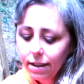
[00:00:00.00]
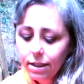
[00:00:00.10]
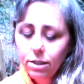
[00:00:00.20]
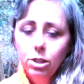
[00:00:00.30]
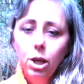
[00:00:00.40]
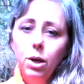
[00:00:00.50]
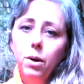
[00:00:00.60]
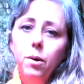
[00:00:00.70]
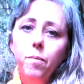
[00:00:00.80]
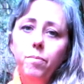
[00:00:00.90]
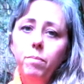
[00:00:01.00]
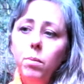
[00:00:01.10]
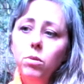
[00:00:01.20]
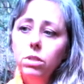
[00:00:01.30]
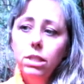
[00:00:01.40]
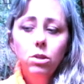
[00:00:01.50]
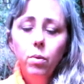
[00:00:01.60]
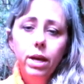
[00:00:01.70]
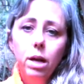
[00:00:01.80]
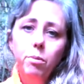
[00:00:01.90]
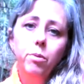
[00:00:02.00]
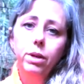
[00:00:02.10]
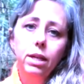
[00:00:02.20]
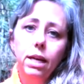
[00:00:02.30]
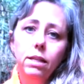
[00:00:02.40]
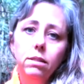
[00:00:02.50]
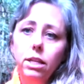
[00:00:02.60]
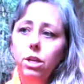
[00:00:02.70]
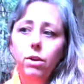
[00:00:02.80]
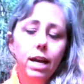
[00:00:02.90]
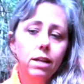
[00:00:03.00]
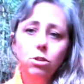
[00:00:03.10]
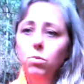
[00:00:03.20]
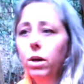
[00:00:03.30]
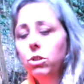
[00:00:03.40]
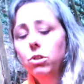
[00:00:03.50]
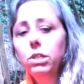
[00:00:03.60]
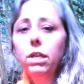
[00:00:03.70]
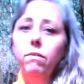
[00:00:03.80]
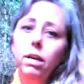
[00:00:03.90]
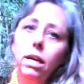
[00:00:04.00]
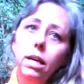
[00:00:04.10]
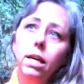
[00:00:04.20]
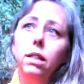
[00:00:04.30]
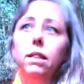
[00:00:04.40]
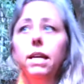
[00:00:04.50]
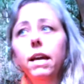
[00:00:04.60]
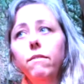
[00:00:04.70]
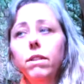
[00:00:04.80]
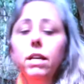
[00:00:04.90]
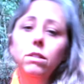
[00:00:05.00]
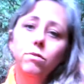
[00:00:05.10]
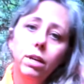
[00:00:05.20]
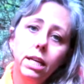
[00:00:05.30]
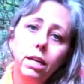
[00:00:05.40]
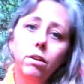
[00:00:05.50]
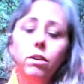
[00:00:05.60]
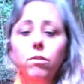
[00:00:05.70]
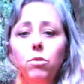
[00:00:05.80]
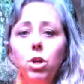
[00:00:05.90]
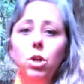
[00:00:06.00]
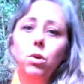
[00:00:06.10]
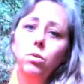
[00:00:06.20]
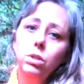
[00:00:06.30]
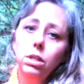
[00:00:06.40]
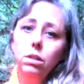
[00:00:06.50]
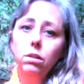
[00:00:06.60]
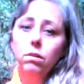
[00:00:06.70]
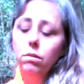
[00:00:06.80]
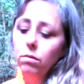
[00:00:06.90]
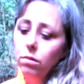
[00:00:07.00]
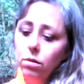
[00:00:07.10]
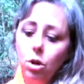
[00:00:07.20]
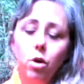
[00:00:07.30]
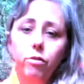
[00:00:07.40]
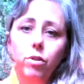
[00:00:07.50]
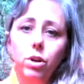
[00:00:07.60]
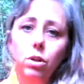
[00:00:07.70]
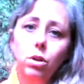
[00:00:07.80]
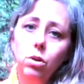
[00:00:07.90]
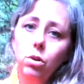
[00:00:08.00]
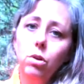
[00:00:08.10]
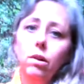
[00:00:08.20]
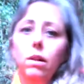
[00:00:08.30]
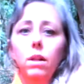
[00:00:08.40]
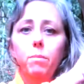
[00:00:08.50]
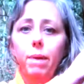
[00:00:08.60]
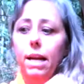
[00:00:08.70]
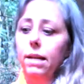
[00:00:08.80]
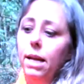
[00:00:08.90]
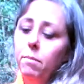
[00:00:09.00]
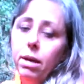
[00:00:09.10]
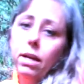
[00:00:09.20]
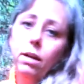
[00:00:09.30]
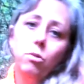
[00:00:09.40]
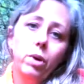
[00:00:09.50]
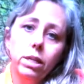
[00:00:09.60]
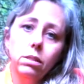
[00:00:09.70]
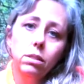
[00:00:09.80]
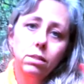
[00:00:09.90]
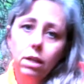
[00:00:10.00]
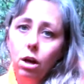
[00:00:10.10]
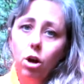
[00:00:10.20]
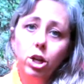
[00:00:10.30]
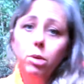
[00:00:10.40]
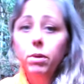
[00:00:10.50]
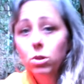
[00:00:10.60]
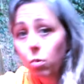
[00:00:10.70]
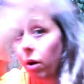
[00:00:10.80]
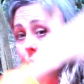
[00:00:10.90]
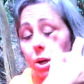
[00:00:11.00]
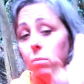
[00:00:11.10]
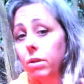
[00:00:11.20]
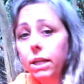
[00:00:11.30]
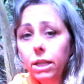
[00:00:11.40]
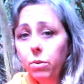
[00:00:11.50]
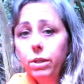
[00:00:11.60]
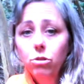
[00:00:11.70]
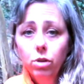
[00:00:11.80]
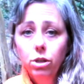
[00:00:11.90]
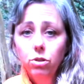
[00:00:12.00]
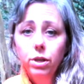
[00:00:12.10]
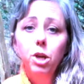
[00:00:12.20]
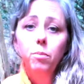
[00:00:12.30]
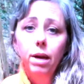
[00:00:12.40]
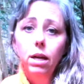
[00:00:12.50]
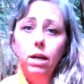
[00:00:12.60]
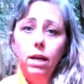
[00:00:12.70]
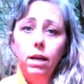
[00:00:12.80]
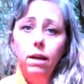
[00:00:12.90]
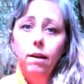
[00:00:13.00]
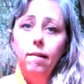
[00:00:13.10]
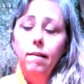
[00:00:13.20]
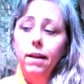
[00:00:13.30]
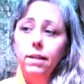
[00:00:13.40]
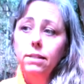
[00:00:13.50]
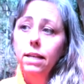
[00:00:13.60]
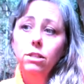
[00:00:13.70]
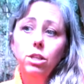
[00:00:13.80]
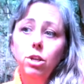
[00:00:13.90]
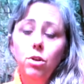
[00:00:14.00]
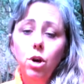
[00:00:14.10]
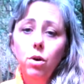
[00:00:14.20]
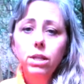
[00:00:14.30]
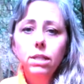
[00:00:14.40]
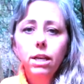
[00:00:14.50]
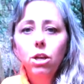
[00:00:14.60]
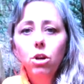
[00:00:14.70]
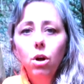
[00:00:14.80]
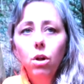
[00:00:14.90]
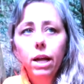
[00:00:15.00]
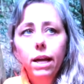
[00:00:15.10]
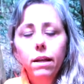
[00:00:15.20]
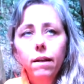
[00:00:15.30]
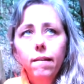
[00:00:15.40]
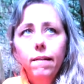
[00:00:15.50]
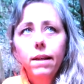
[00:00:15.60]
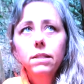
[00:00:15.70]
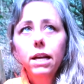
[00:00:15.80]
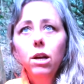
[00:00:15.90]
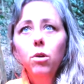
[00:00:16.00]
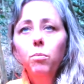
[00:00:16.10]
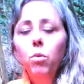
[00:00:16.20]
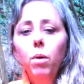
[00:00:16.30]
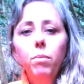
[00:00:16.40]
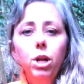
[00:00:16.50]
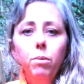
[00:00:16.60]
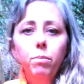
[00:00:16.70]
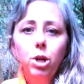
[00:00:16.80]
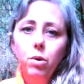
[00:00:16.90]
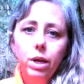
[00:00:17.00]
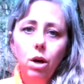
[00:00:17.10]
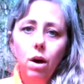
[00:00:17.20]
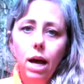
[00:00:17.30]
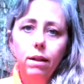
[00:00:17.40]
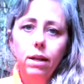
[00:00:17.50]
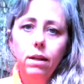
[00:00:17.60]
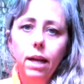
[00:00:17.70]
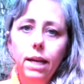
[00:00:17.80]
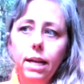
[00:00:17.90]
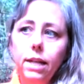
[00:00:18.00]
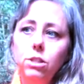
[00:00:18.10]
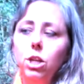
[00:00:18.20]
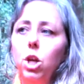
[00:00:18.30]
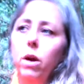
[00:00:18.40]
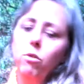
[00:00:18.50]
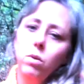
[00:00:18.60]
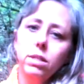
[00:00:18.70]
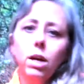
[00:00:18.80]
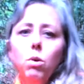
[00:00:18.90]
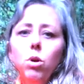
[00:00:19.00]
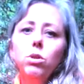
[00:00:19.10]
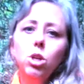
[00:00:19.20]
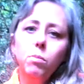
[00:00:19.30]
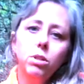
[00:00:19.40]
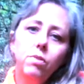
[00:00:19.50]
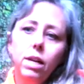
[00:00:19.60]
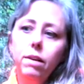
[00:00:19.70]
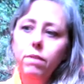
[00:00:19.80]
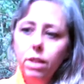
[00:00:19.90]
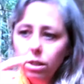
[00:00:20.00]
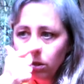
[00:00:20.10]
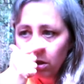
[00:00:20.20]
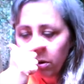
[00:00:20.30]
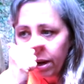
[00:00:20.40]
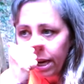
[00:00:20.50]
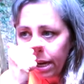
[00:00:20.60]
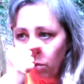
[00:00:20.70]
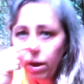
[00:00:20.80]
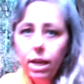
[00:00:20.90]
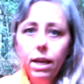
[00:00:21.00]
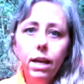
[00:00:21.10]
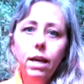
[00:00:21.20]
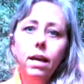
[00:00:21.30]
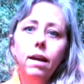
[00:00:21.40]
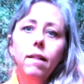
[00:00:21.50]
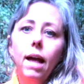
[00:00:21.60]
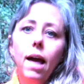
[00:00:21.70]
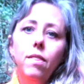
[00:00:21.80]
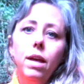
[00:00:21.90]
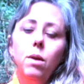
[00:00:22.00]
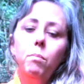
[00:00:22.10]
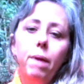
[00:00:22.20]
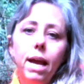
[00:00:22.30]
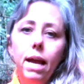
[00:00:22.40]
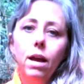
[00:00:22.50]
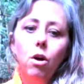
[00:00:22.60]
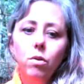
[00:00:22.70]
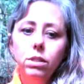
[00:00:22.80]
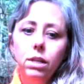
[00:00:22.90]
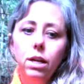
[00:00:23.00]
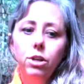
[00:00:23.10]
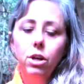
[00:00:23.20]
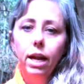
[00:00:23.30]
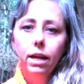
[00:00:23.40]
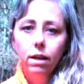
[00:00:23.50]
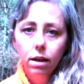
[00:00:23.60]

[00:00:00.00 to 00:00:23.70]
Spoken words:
So people just need to wake up and realize, like, you can't just watch your TV and think everything's funny and cute and go for your little pandemic and racist arguments while they're completely restructuring humanity. Because next thing you know, it's like you're all like, it's like we're on Pinocchio Island. Like, next thing you know, everyone's like, "Whoa, it's so much fun, everything's so great, wee!" And then bang, all of a sudden you're like